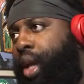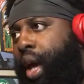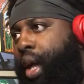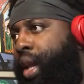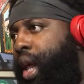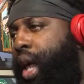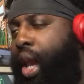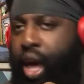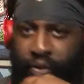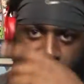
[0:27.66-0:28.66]

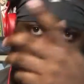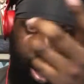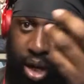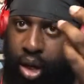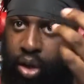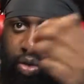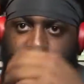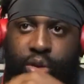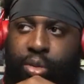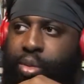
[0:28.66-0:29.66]
And everybody loves
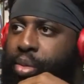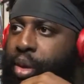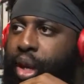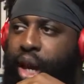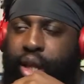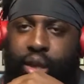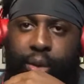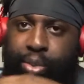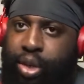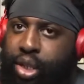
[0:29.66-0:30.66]
them, and like, they
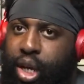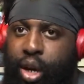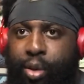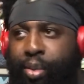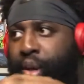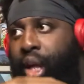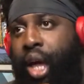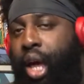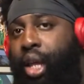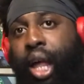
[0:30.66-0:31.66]
appreciate them.
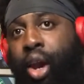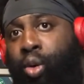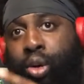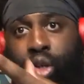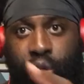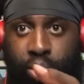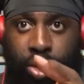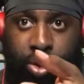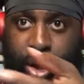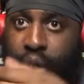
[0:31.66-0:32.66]
Not only
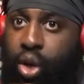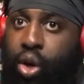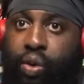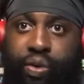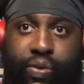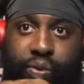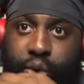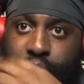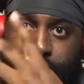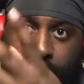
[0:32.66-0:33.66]
Yuno getting love, of
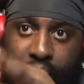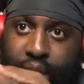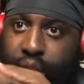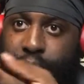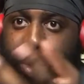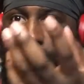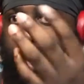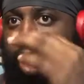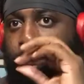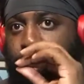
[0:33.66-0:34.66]
course, it's Asta,
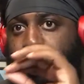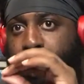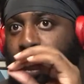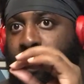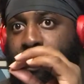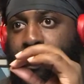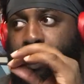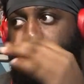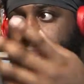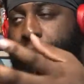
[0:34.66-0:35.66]
because they were both
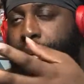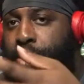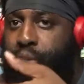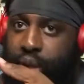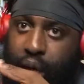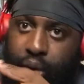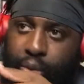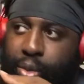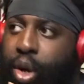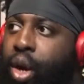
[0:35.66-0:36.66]
the people who saved them.